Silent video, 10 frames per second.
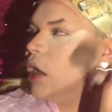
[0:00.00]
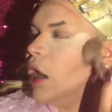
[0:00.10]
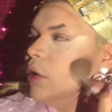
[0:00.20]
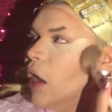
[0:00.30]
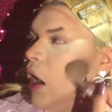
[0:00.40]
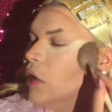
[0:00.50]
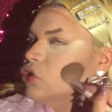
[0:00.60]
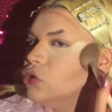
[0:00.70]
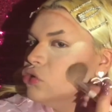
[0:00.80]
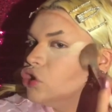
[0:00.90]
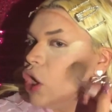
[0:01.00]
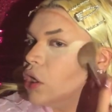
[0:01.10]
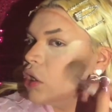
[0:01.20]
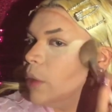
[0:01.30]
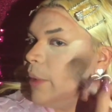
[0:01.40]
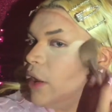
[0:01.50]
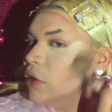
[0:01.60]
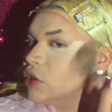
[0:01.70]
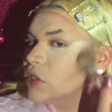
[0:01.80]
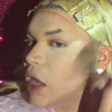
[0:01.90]
I don't talk about
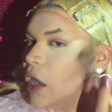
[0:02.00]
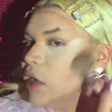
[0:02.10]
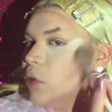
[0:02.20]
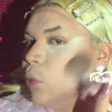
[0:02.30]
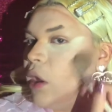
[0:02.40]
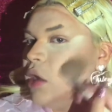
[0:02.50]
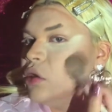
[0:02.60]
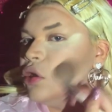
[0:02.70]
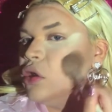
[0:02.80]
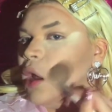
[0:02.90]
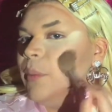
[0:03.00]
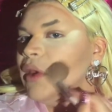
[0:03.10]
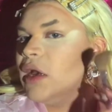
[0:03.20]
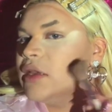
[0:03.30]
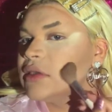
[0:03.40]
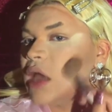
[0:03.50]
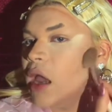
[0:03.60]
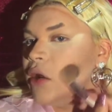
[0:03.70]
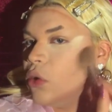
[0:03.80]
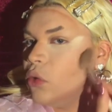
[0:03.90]
it to anyone, not because
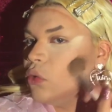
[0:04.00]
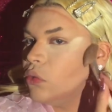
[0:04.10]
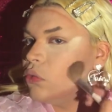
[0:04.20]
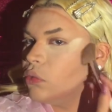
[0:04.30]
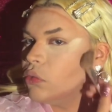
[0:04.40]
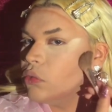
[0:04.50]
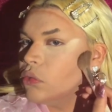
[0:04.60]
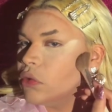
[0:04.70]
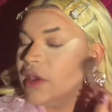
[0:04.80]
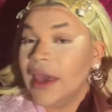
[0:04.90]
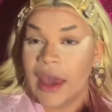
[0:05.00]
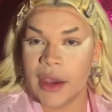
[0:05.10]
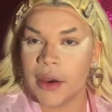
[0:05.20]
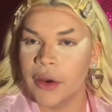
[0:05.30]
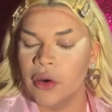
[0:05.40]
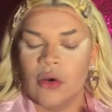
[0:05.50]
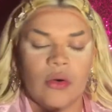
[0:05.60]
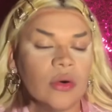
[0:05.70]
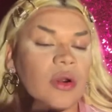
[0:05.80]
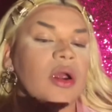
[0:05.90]
I don't care
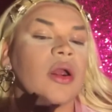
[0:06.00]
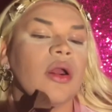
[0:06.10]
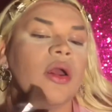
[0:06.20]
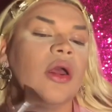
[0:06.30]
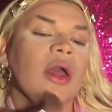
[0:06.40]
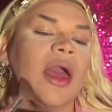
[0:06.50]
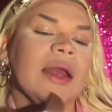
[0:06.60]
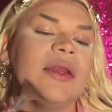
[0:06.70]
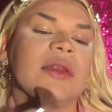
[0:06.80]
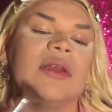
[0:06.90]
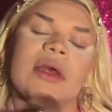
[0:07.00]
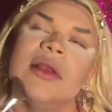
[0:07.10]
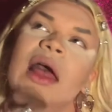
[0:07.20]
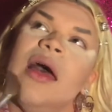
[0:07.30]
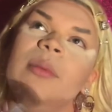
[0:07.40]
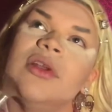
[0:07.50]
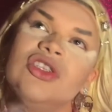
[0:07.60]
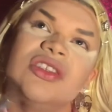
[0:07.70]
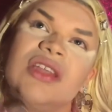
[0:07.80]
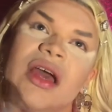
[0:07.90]
or anything like that, but it's
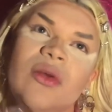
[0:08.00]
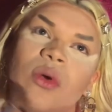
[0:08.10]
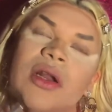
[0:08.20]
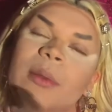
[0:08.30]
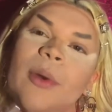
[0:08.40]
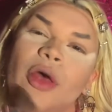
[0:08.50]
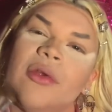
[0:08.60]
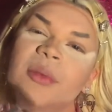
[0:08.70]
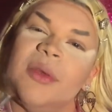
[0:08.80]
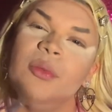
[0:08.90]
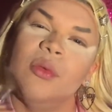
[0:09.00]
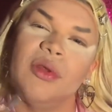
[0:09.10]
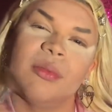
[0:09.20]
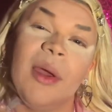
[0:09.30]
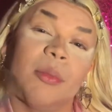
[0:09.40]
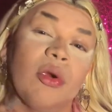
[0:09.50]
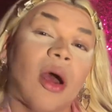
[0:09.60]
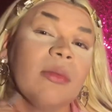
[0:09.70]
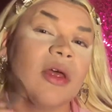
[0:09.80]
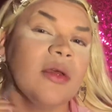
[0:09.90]
just I don't want to bother people with my
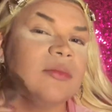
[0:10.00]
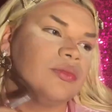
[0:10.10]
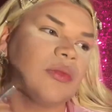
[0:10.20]
problem.